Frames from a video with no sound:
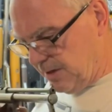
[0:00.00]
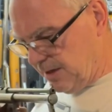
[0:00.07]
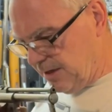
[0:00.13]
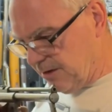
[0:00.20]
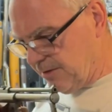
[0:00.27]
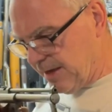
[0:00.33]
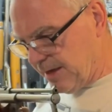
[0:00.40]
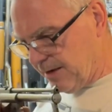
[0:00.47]

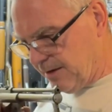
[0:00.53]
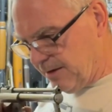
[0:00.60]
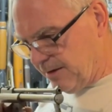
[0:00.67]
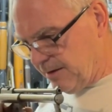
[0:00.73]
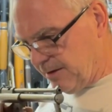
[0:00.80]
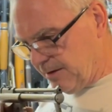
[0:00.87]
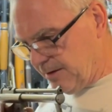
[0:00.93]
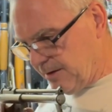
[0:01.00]
hear that
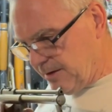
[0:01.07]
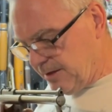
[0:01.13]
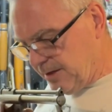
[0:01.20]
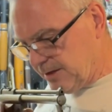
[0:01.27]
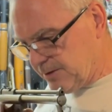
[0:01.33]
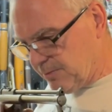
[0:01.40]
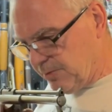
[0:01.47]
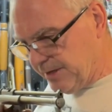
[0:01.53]

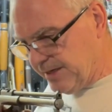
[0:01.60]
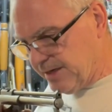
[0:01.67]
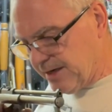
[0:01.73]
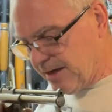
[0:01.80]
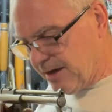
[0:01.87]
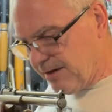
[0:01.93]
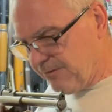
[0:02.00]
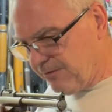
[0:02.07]
it's bleeding
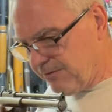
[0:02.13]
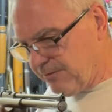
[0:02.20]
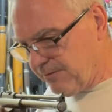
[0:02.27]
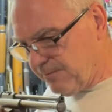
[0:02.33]
off.